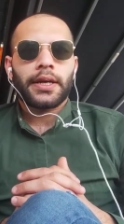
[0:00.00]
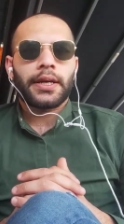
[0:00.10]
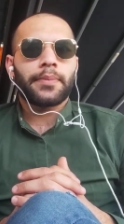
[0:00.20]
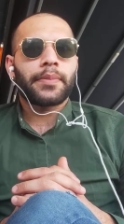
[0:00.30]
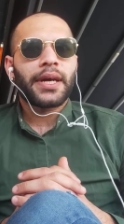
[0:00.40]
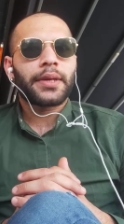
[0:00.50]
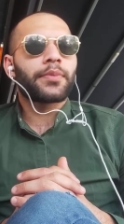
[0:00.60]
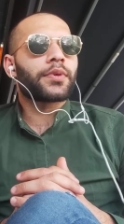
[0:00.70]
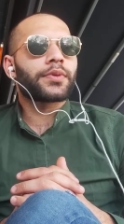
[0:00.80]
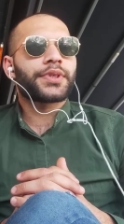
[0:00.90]
got many
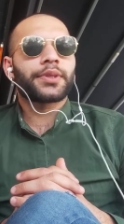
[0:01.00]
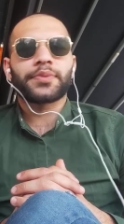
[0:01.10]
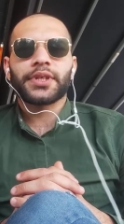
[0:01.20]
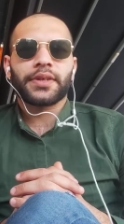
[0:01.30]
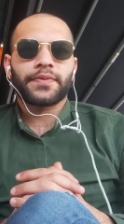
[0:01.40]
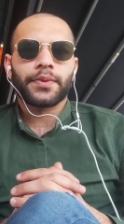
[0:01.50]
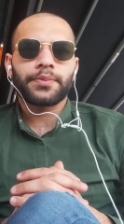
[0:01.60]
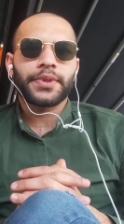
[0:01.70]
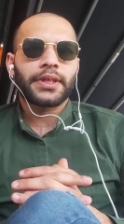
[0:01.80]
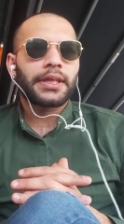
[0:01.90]
more subjects
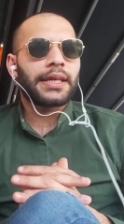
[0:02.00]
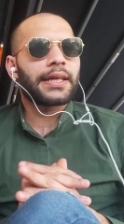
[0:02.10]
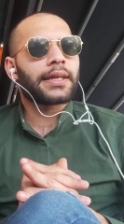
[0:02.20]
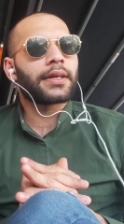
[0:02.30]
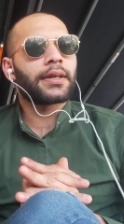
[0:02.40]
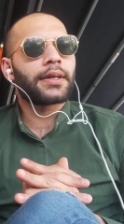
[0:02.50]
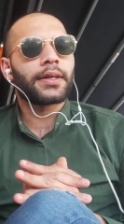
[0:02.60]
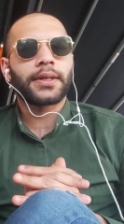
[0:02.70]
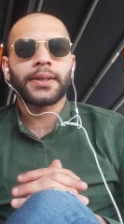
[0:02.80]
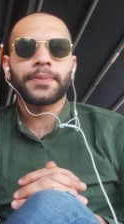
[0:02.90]
from there, like
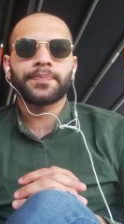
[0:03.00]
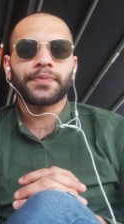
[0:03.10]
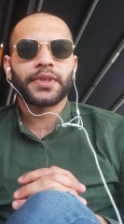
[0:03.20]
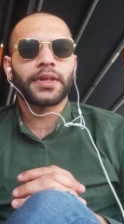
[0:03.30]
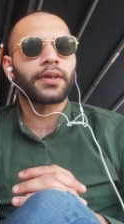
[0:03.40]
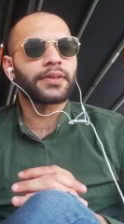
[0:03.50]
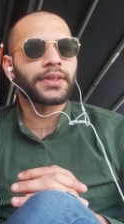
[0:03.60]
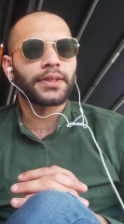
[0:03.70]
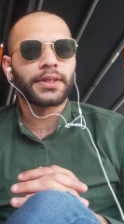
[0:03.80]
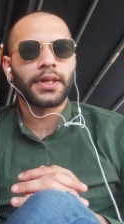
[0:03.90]

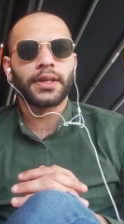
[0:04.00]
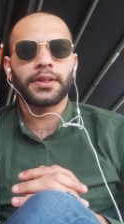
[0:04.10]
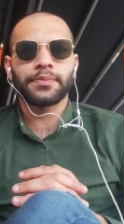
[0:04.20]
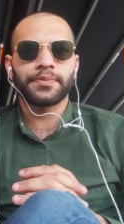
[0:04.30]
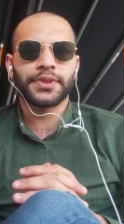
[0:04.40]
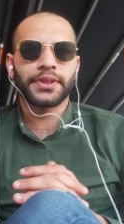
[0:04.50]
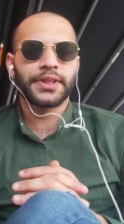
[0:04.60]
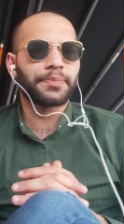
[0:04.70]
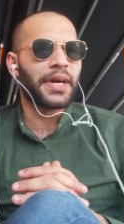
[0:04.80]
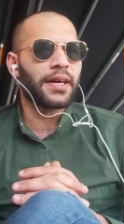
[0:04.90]
cortical columns,
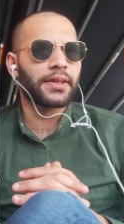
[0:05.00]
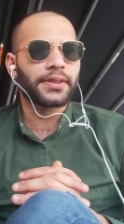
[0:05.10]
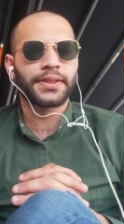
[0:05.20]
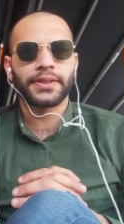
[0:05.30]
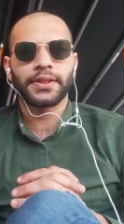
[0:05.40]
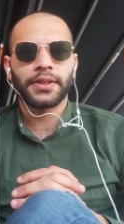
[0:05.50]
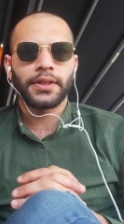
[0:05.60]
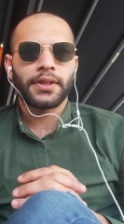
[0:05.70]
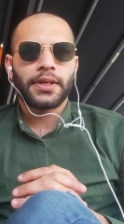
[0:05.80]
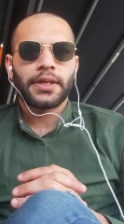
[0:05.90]
spikes,
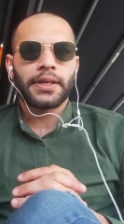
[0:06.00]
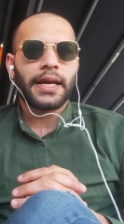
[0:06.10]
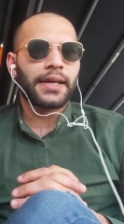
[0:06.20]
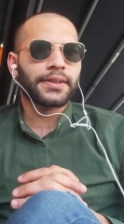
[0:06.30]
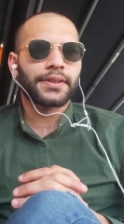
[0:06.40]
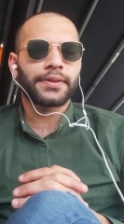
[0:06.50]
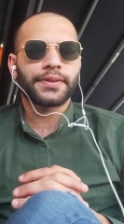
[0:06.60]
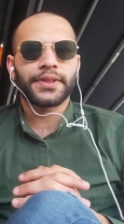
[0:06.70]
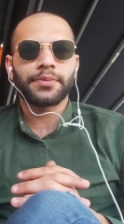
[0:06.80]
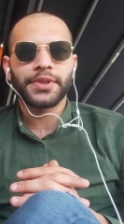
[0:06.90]

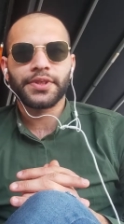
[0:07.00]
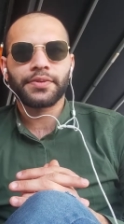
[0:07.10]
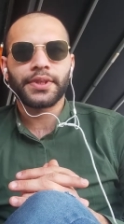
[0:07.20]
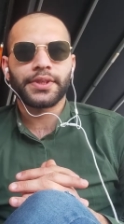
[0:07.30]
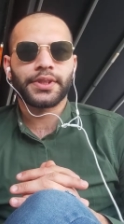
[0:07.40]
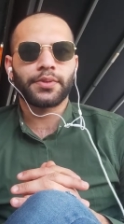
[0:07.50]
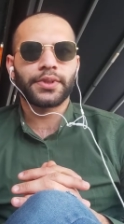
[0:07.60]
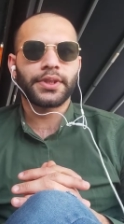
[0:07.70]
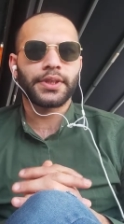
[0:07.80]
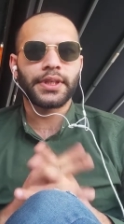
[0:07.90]
axons, dendrites,
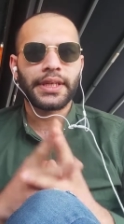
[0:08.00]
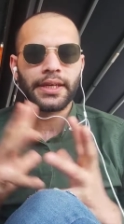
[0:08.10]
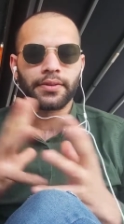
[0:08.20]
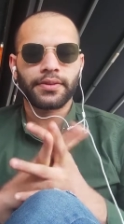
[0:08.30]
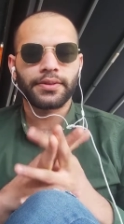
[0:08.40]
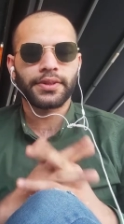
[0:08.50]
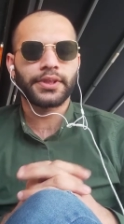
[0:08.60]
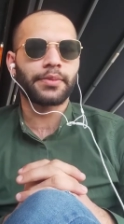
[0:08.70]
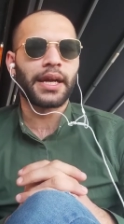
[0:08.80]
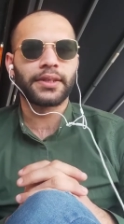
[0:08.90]
which is in neurons,
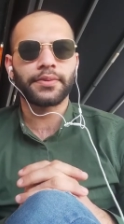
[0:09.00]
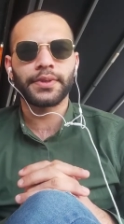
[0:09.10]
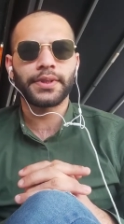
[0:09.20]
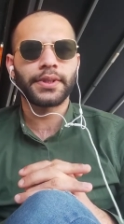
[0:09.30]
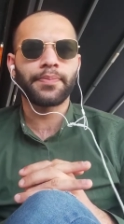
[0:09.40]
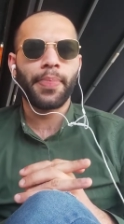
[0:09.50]
some activity.